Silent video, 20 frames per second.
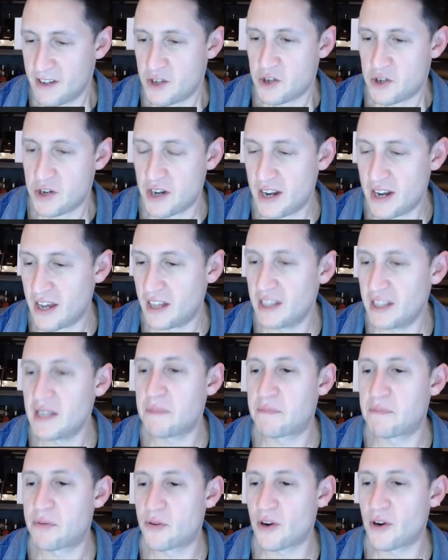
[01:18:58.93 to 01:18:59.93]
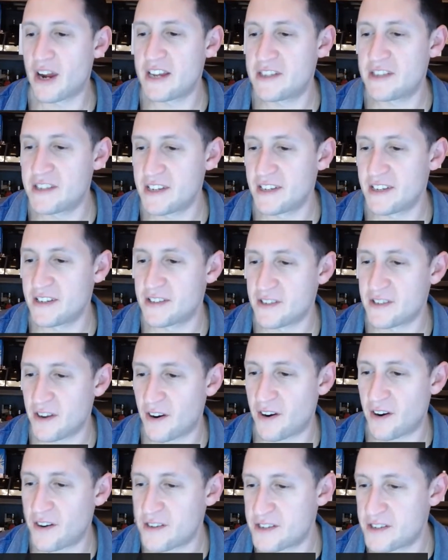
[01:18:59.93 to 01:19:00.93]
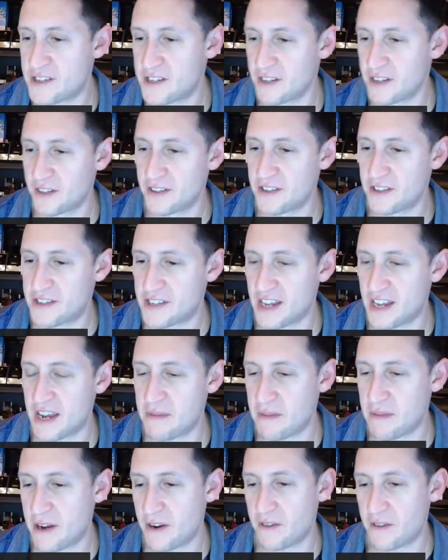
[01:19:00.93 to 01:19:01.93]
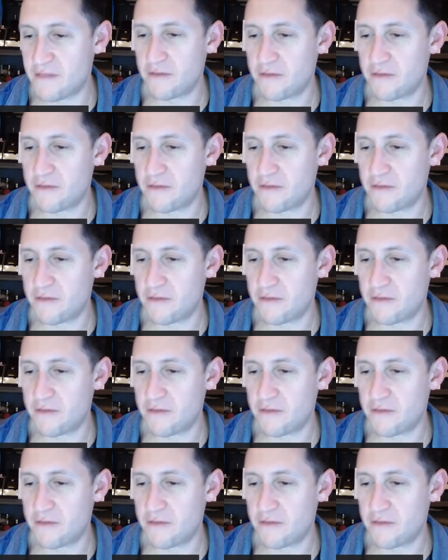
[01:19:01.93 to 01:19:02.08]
Chanel, the prices are still the same here,